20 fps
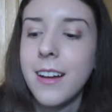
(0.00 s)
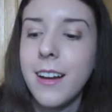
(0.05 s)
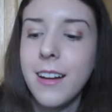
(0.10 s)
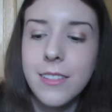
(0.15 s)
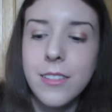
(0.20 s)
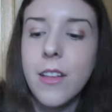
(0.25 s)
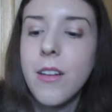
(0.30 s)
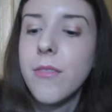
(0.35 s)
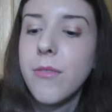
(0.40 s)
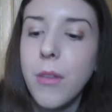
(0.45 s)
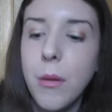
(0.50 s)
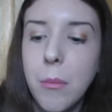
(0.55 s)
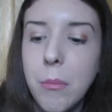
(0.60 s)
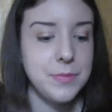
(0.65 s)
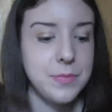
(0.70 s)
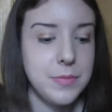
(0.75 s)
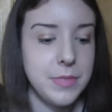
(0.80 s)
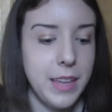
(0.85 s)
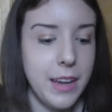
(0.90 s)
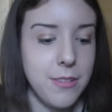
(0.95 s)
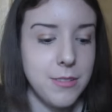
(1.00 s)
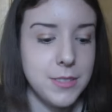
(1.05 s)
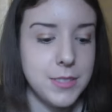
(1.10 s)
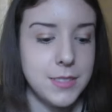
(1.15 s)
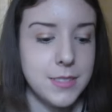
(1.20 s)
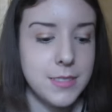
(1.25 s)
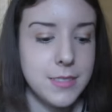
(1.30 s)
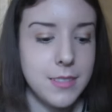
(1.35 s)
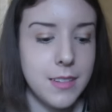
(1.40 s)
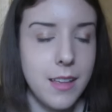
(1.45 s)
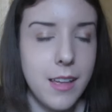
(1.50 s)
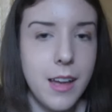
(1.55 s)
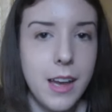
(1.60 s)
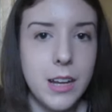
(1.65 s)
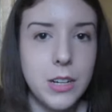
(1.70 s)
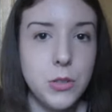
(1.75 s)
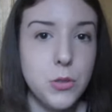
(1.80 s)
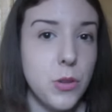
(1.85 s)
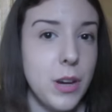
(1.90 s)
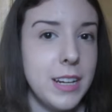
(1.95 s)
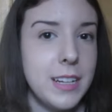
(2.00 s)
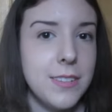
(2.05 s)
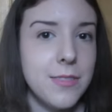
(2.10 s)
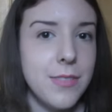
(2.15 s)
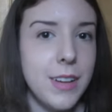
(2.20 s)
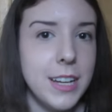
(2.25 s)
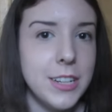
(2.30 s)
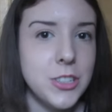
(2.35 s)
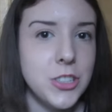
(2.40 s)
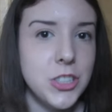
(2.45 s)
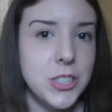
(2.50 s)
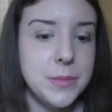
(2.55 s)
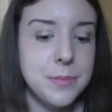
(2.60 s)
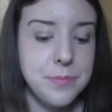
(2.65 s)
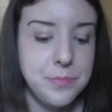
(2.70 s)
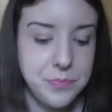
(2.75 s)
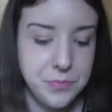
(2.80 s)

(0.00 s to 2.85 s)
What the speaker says: I love them. That was a great convention.